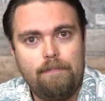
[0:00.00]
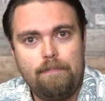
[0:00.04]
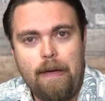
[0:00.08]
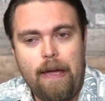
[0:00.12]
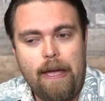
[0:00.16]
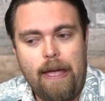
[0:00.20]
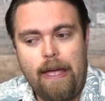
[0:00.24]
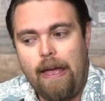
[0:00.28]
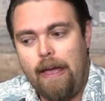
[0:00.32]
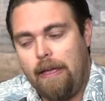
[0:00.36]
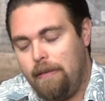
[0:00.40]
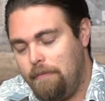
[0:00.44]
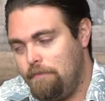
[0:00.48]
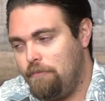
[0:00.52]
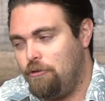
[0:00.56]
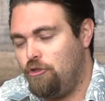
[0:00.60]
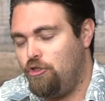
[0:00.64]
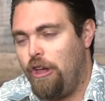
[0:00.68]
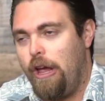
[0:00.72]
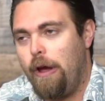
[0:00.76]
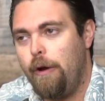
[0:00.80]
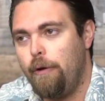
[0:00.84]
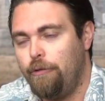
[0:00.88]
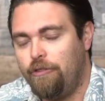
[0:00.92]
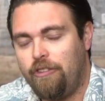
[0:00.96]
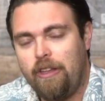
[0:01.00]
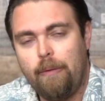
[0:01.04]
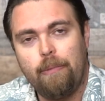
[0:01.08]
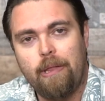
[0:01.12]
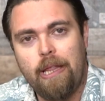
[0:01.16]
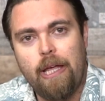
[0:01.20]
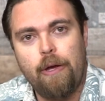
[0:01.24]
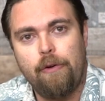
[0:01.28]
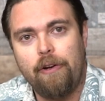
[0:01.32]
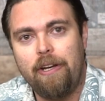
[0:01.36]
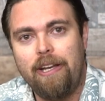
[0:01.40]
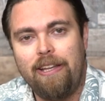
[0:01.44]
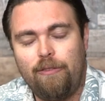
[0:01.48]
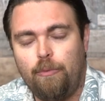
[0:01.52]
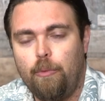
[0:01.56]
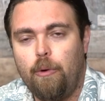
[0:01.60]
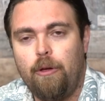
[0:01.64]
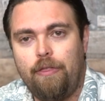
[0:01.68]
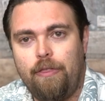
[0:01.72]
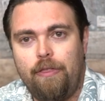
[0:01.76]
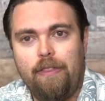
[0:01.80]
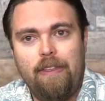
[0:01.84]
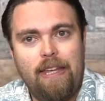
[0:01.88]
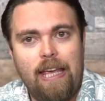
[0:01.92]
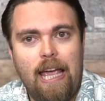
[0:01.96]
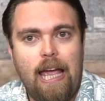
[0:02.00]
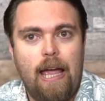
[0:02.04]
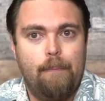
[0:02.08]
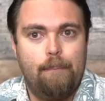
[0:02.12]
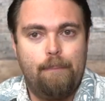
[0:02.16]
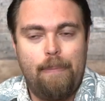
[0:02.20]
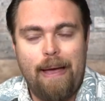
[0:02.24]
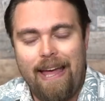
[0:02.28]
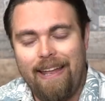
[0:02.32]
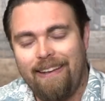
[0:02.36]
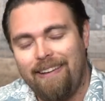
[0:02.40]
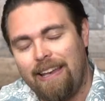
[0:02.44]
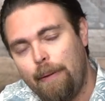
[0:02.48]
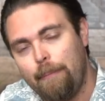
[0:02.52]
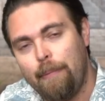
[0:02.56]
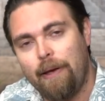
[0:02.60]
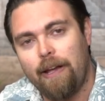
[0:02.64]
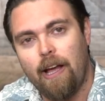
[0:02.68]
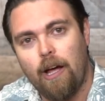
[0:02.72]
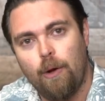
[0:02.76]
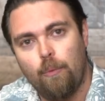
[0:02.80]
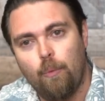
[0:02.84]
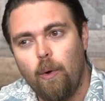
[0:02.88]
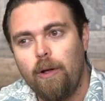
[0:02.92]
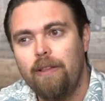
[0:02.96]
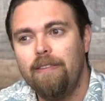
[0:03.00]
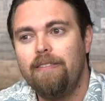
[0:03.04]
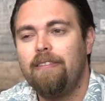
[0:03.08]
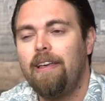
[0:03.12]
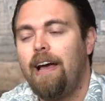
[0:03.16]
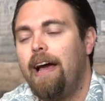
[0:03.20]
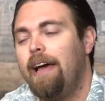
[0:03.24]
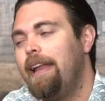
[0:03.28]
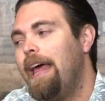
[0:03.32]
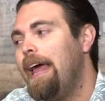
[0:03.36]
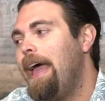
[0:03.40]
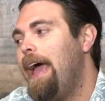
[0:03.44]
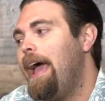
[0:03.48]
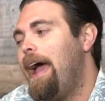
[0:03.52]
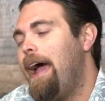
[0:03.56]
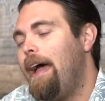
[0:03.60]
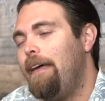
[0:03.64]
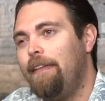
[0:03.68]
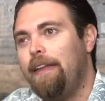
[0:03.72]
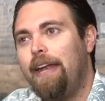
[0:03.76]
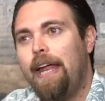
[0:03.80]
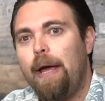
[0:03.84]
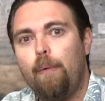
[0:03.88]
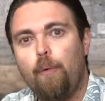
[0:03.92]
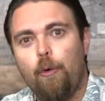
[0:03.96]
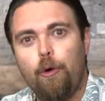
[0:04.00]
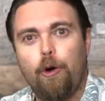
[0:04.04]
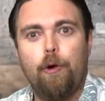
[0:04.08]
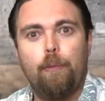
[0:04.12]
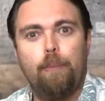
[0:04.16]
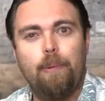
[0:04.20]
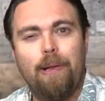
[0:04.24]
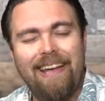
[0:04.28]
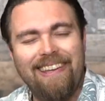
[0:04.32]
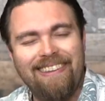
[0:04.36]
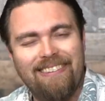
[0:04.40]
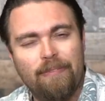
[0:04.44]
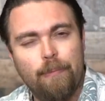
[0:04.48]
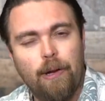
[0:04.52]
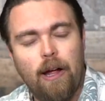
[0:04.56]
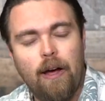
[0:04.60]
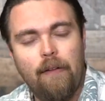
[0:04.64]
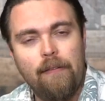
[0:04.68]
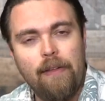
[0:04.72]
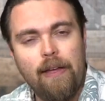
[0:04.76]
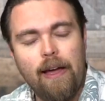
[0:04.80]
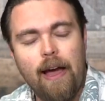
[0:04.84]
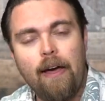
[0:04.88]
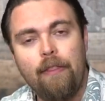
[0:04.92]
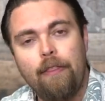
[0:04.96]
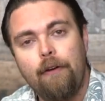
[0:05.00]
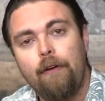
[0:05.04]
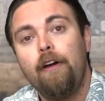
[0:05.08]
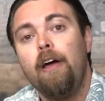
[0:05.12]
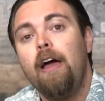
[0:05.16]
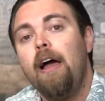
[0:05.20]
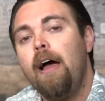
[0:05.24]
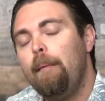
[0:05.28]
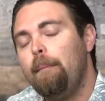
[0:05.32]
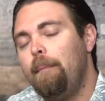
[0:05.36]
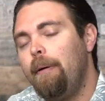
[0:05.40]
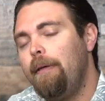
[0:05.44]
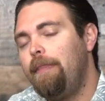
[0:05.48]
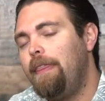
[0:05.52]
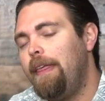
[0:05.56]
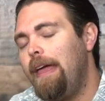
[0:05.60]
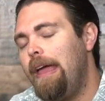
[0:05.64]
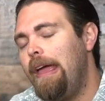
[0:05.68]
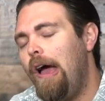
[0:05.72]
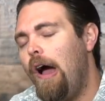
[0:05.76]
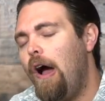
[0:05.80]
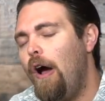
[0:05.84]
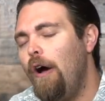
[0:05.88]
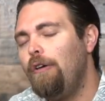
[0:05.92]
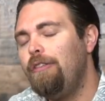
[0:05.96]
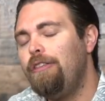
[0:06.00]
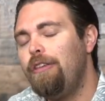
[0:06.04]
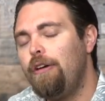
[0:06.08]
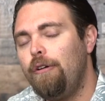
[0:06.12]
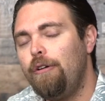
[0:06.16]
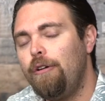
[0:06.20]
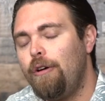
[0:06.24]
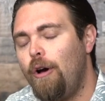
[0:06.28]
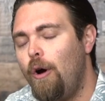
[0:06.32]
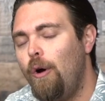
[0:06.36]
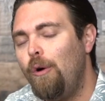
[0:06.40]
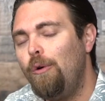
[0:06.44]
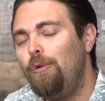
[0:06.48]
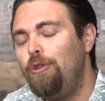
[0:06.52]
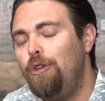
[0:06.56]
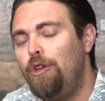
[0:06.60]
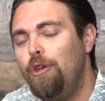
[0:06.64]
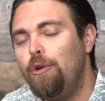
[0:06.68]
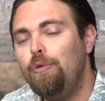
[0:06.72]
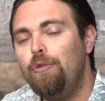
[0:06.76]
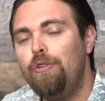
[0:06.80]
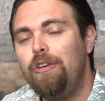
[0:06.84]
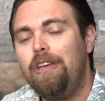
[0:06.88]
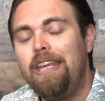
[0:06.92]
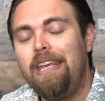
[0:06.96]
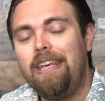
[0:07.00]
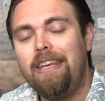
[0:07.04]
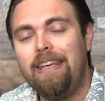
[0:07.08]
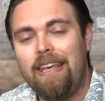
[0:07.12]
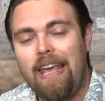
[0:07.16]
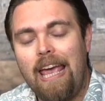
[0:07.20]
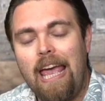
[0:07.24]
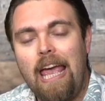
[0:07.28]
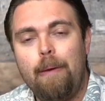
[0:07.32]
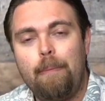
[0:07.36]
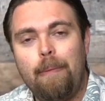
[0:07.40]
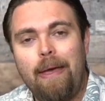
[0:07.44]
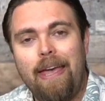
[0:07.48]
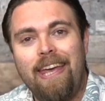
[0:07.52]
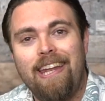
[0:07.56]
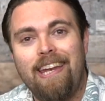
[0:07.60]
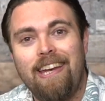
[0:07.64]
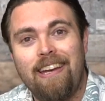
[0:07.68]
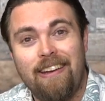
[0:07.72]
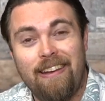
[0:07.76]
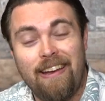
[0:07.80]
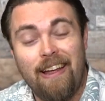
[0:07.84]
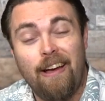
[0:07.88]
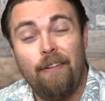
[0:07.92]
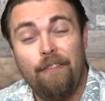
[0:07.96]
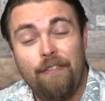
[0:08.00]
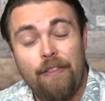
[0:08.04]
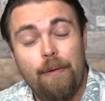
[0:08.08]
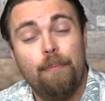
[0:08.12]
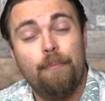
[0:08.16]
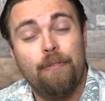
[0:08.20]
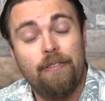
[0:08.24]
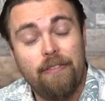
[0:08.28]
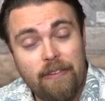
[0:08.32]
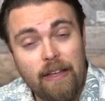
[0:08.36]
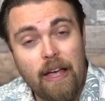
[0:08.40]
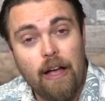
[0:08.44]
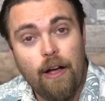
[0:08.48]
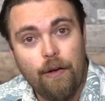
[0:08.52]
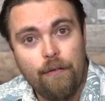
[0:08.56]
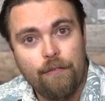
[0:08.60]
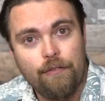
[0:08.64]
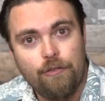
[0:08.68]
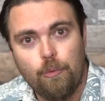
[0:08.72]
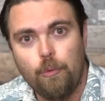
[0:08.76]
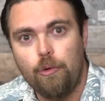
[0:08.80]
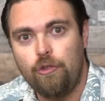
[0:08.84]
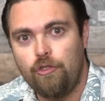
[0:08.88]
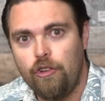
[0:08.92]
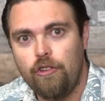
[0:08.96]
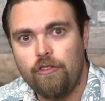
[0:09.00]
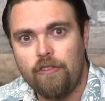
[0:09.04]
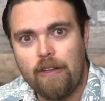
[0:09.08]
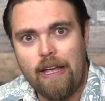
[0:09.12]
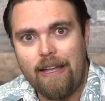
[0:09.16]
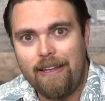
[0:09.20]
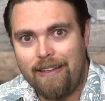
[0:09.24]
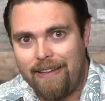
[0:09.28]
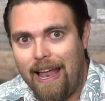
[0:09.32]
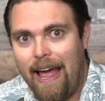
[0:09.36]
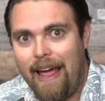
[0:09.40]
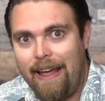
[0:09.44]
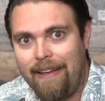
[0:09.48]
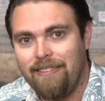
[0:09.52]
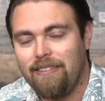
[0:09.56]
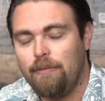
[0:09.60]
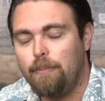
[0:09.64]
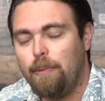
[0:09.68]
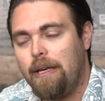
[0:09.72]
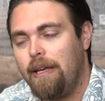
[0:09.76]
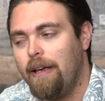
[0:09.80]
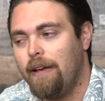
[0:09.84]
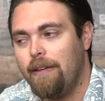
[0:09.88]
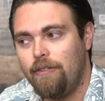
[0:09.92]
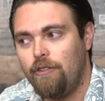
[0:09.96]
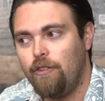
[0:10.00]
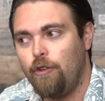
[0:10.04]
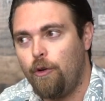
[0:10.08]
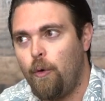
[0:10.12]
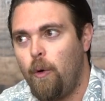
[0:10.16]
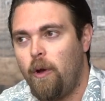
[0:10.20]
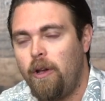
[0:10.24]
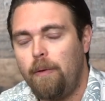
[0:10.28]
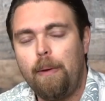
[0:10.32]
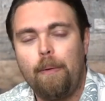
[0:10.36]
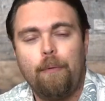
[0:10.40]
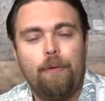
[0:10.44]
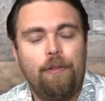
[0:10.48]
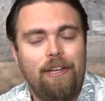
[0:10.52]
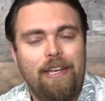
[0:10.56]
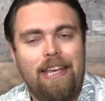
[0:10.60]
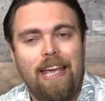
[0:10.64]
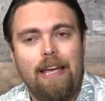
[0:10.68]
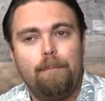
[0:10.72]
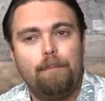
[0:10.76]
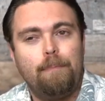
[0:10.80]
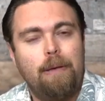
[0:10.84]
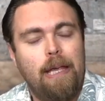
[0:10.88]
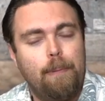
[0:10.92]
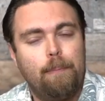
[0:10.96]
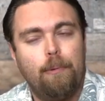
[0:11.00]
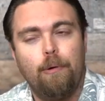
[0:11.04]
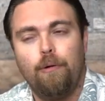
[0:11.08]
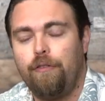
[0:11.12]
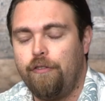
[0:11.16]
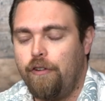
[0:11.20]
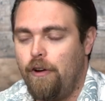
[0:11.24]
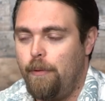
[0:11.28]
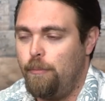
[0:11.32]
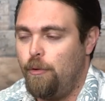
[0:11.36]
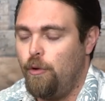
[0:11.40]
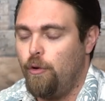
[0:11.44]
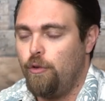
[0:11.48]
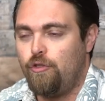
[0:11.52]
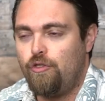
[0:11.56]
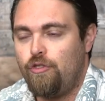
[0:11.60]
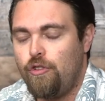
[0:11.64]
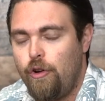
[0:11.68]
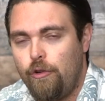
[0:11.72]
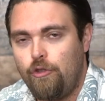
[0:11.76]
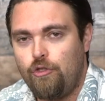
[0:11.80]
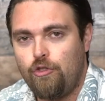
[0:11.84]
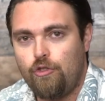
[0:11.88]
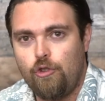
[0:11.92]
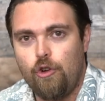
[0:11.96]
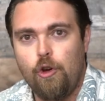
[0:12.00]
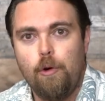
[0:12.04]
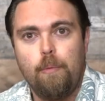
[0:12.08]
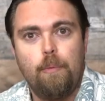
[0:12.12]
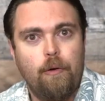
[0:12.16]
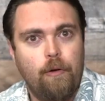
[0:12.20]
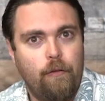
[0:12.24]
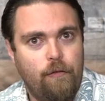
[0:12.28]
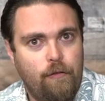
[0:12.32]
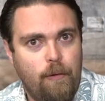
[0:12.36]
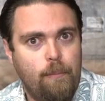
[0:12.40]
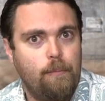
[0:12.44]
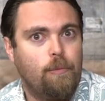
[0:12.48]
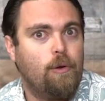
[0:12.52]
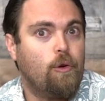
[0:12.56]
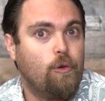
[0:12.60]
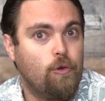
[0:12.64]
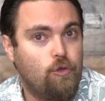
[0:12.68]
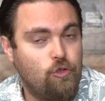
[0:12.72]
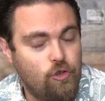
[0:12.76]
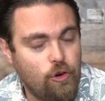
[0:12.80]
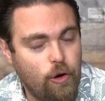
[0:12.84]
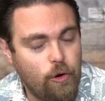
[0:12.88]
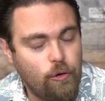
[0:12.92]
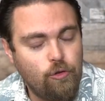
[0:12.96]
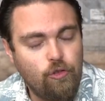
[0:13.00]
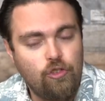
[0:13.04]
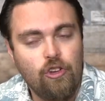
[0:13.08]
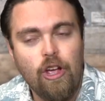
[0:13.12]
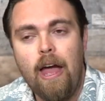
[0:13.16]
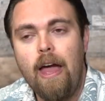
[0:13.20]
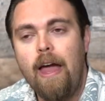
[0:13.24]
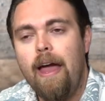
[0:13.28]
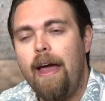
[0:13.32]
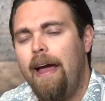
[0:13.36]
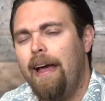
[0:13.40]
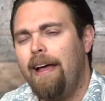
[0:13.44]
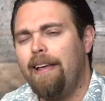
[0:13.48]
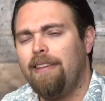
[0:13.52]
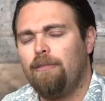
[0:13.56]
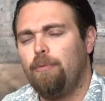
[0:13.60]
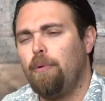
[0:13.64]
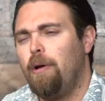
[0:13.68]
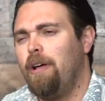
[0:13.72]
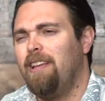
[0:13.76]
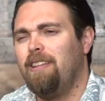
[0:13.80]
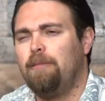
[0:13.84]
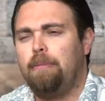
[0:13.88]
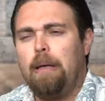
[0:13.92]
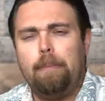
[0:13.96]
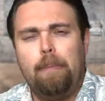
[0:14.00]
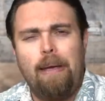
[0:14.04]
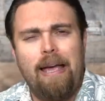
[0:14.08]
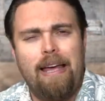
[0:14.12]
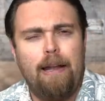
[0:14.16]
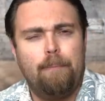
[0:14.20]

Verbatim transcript: They share similarities with the game Pandemic on one side and then a worker placement on the other, but they are their own unique game in and of themselves, which is nice because you're going to be able to get people from your church group or from your church, as well as maybe